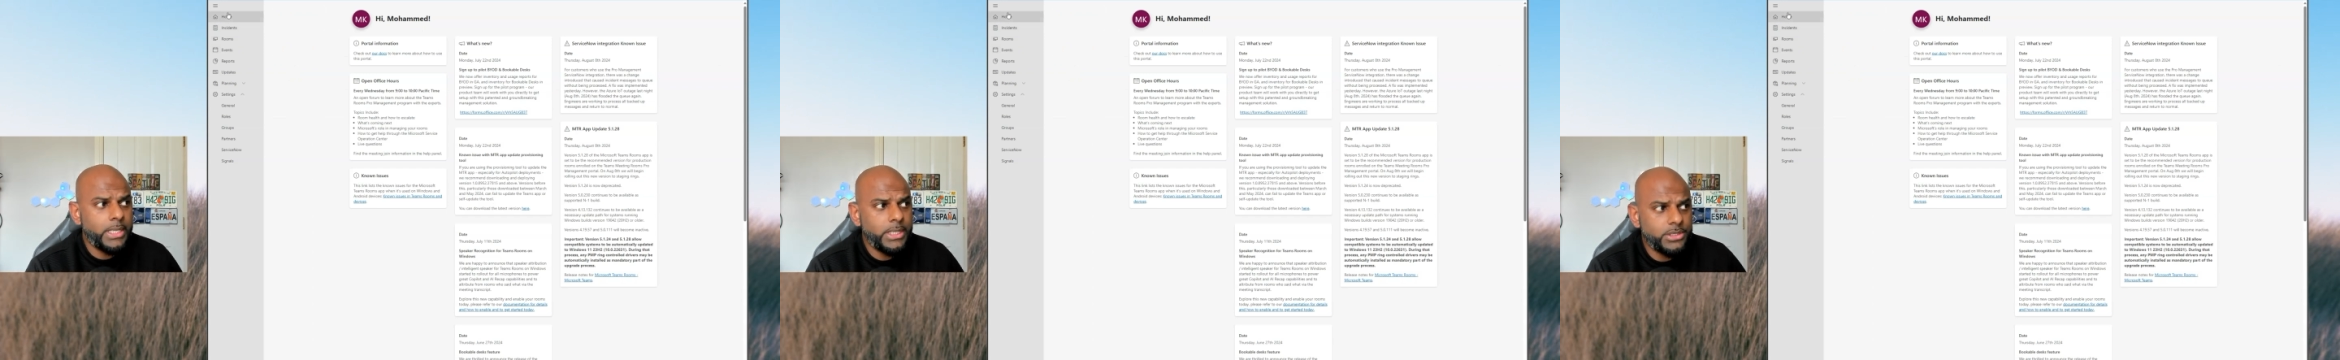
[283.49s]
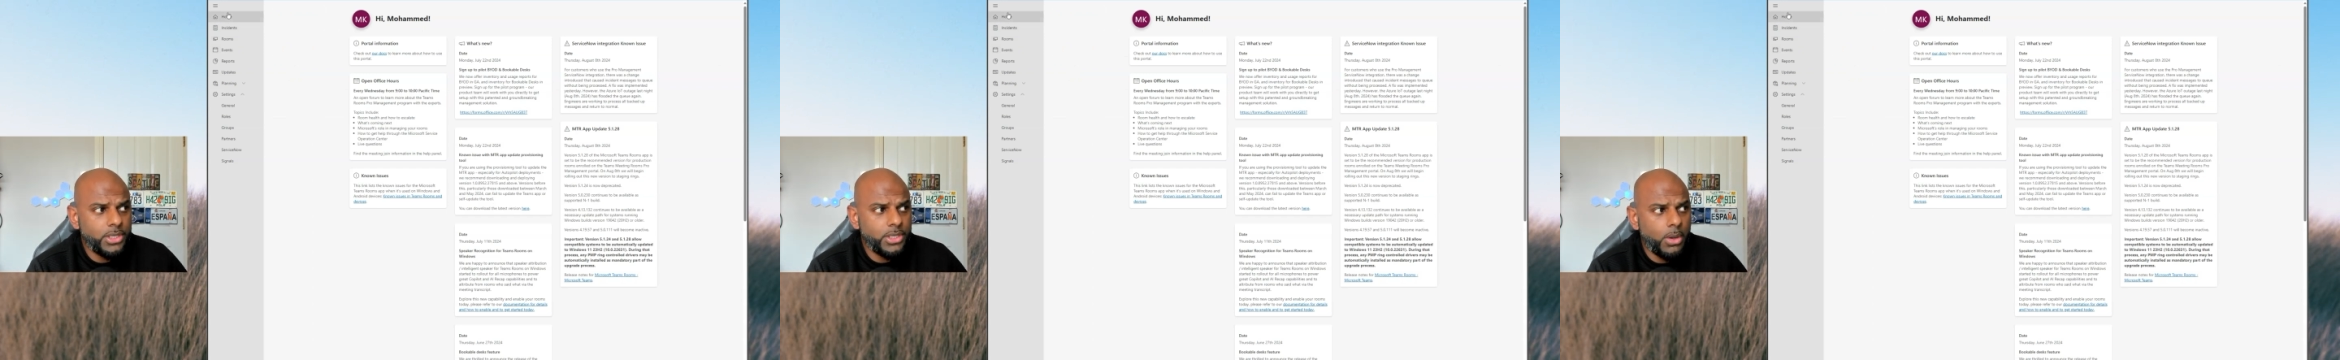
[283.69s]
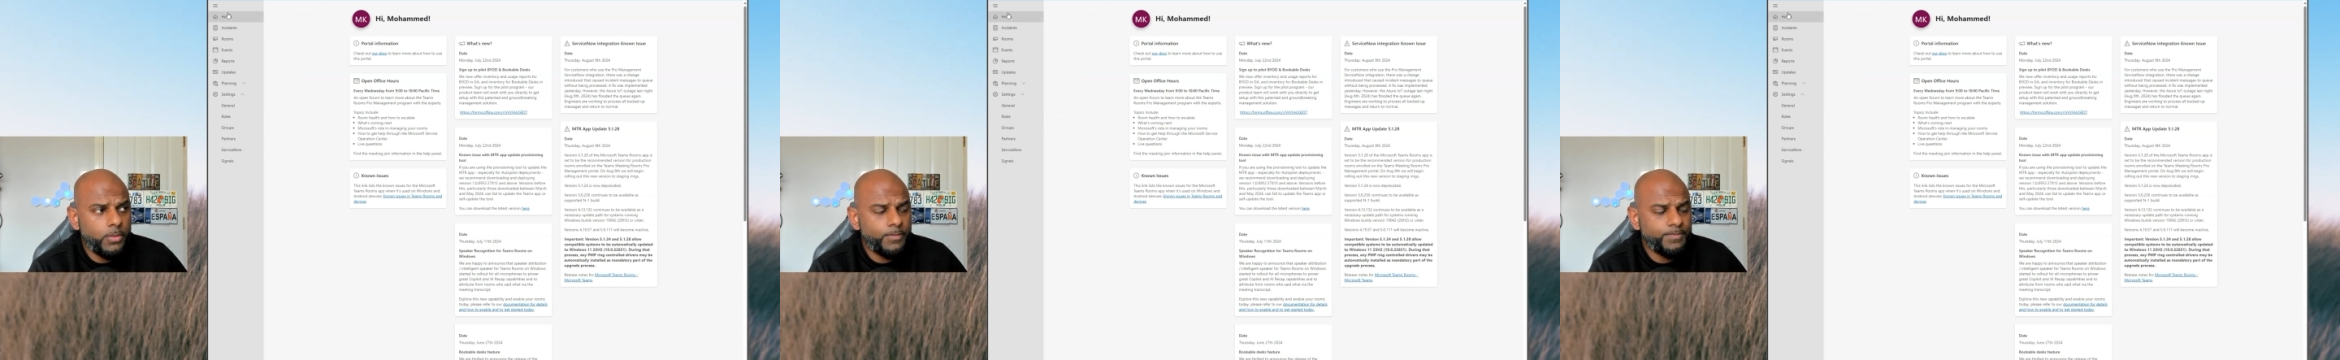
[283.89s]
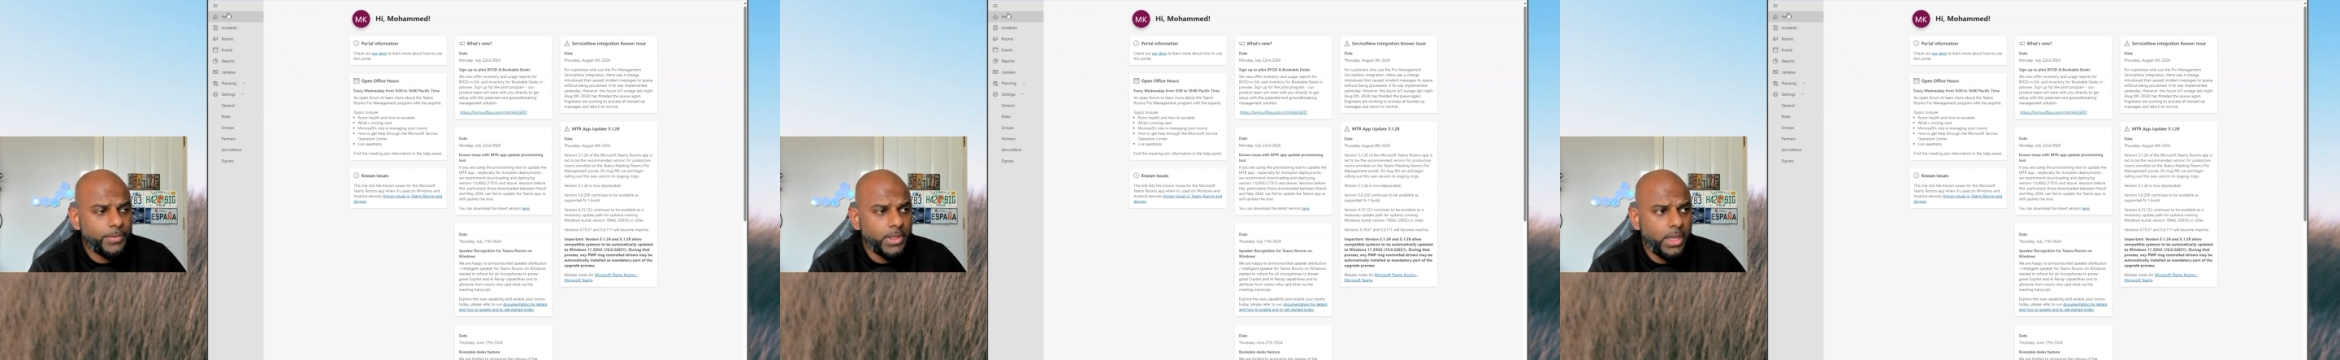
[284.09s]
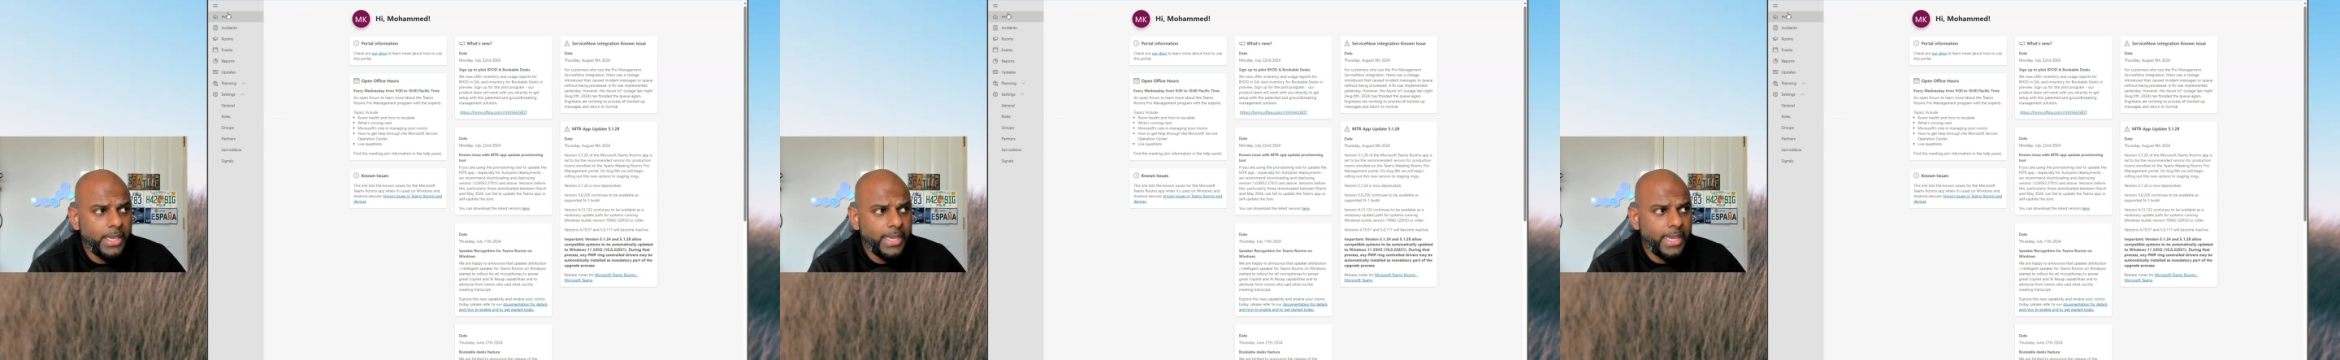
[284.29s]
So
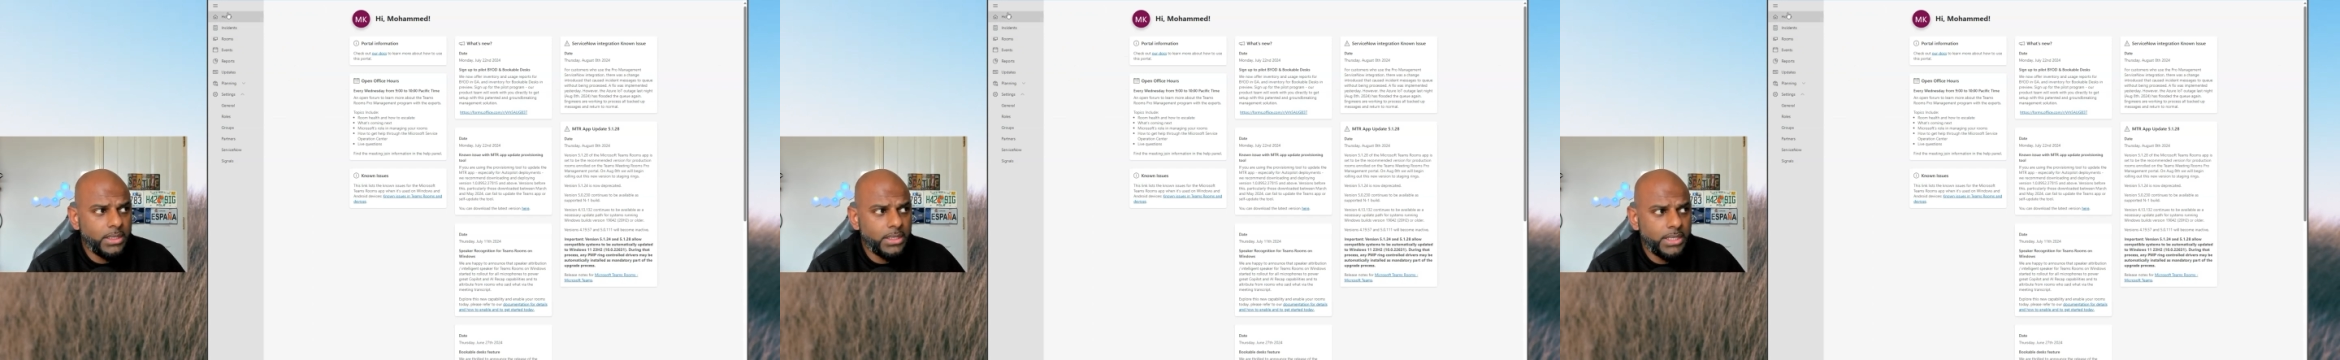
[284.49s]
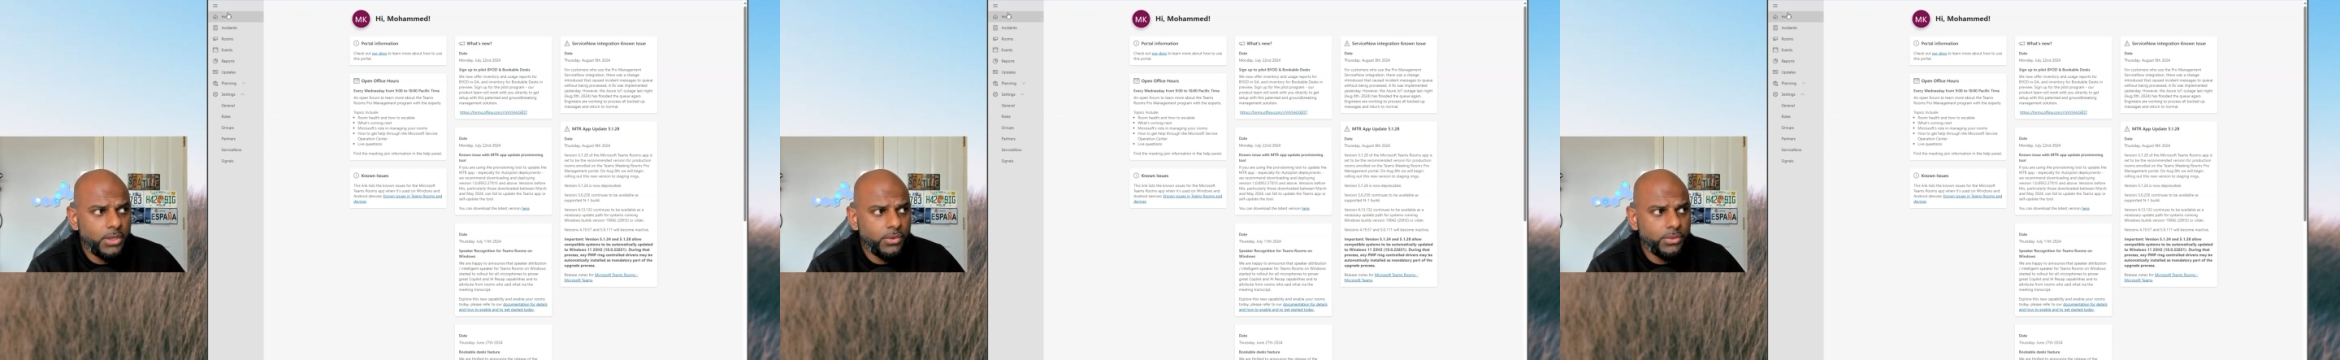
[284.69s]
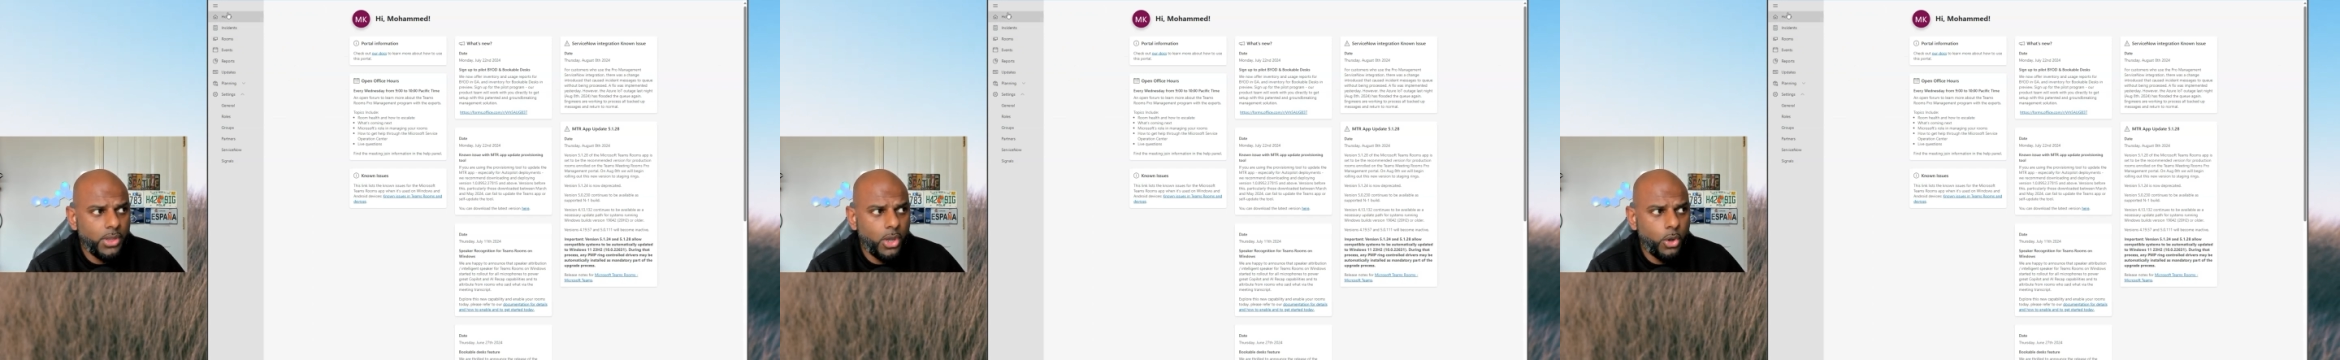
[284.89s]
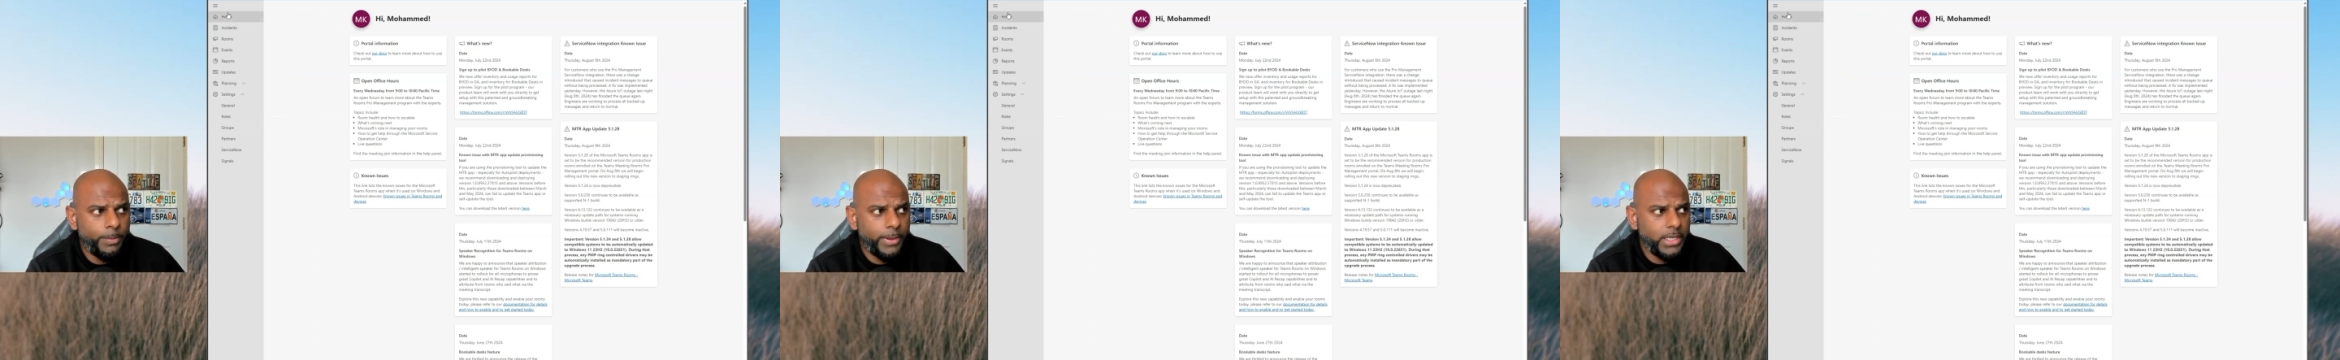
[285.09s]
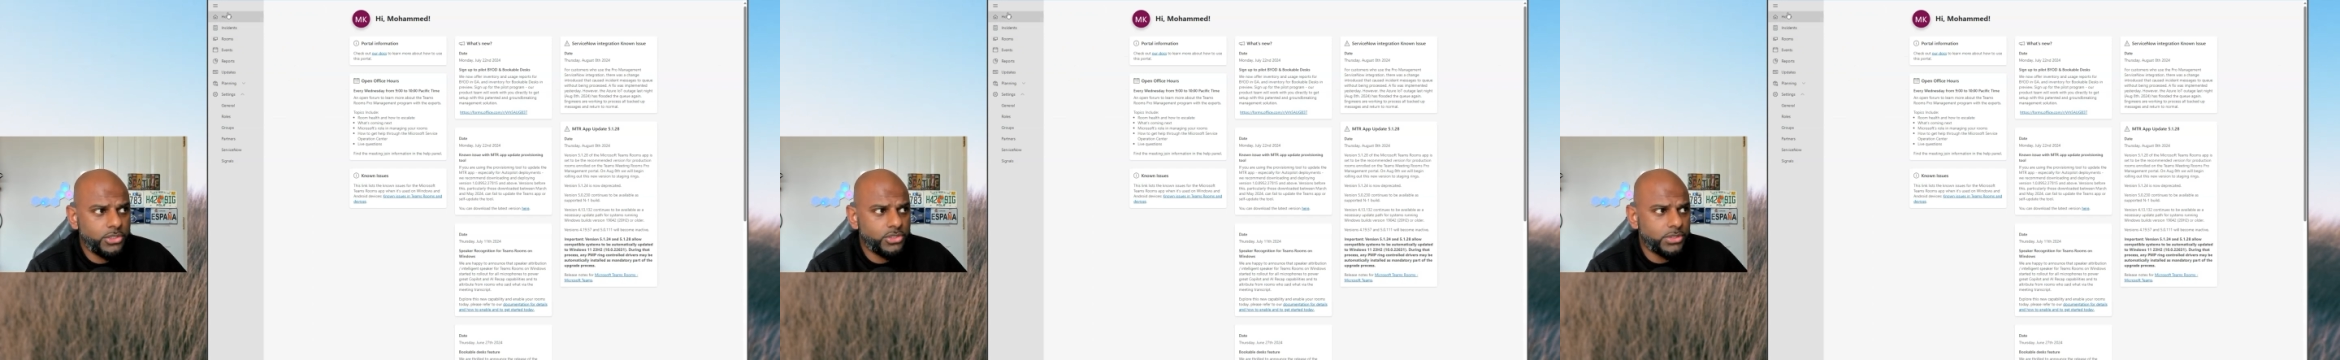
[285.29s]
again, here on the homepage,